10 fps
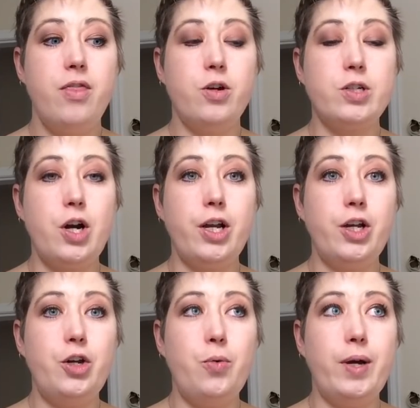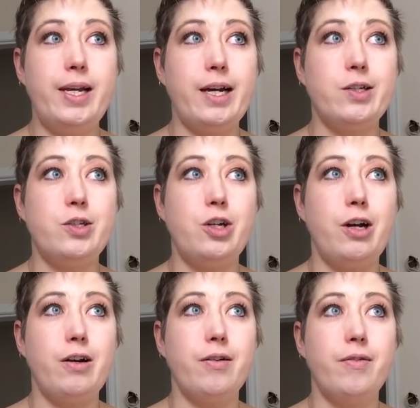they're starting a new one next
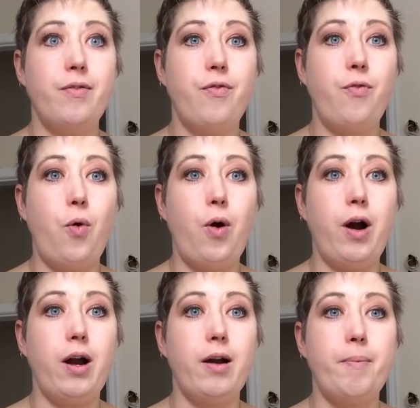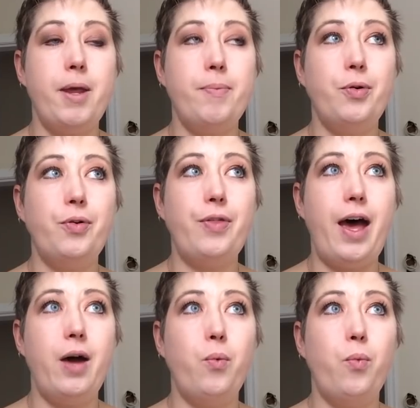year for people
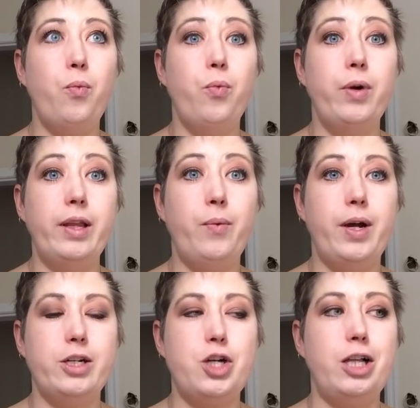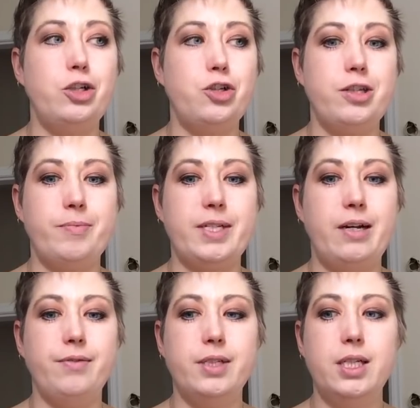that really want to challenge
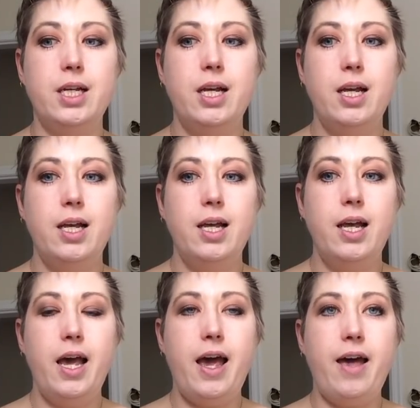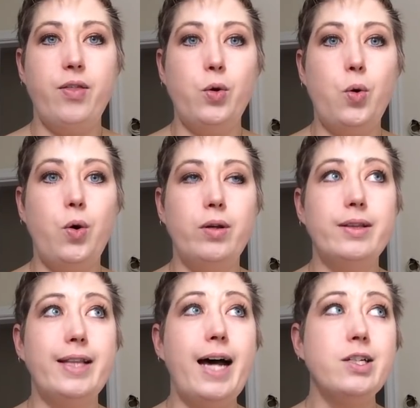themselves. And the goal,
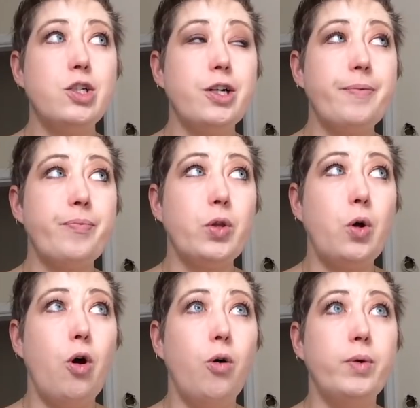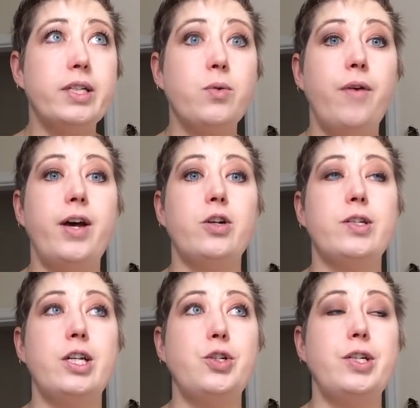last year, the goal was 1,200
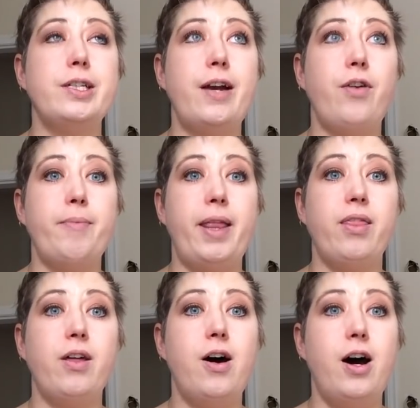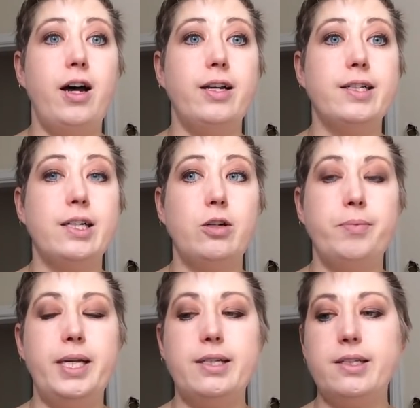stitches every month on a single
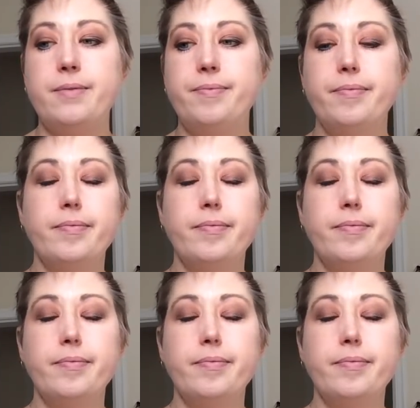piece.